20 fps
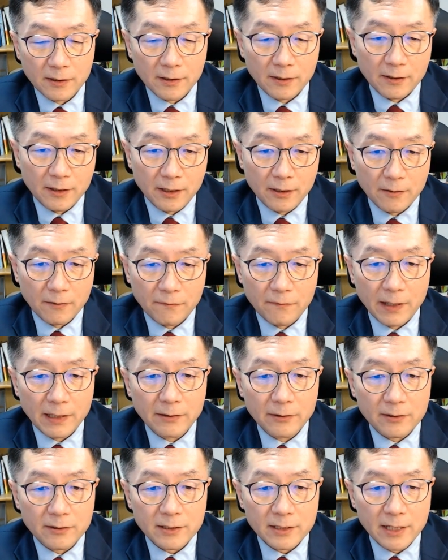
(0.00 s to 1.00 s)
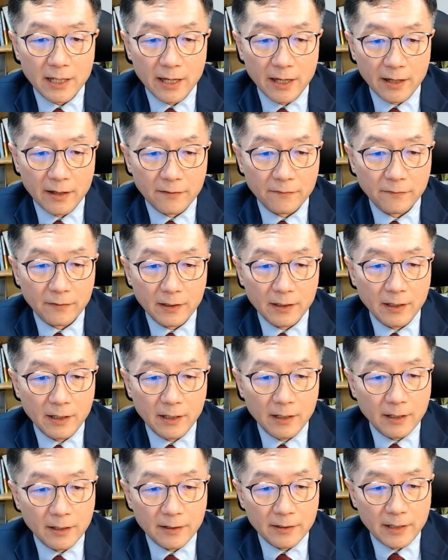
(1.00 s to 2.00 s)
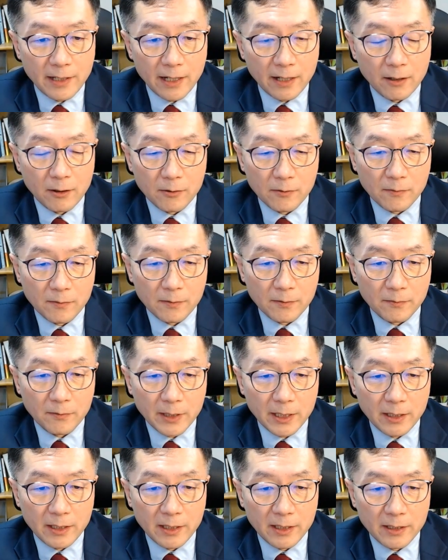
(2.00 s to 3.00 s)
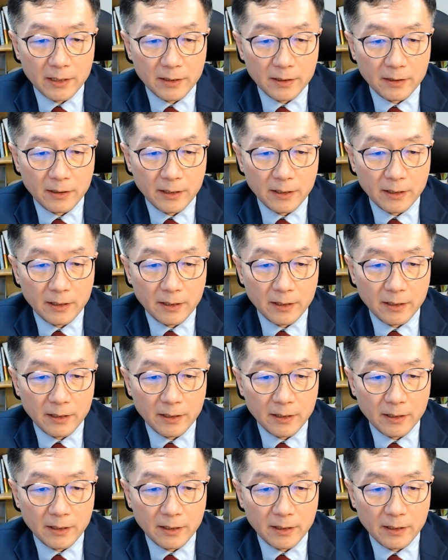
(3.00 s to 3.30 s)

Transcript: the offenders have. Now, we,